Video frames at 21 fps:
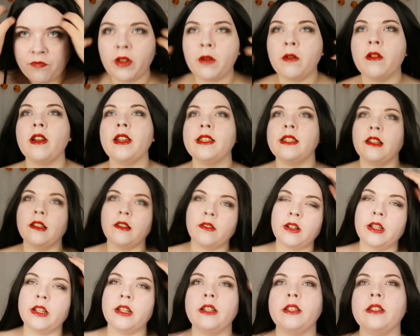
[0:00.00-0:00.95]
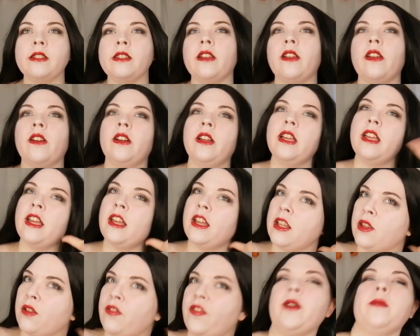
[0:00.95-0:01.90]
No, what is it? It's like
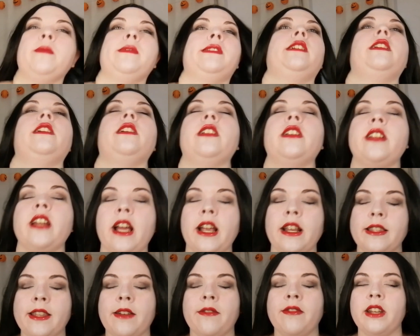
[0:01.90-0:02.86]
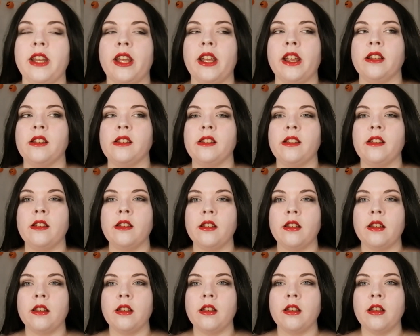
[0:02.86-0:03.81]
the film is like you're gonna die in 7 days.
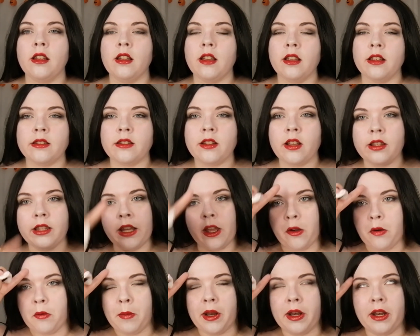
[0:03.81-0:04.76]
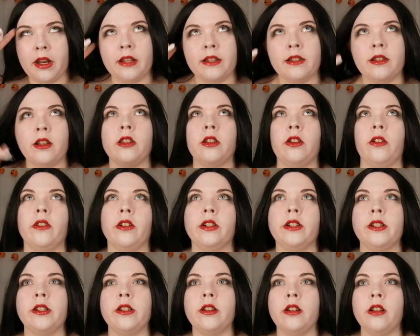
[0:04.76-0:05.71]
It's not The Omen. It's not the
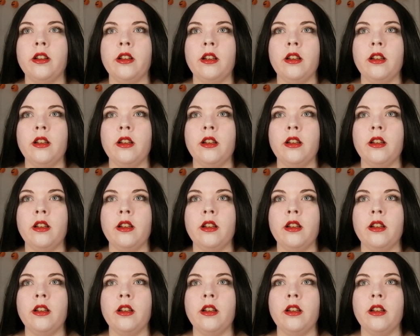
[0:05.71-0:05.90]
Grudge.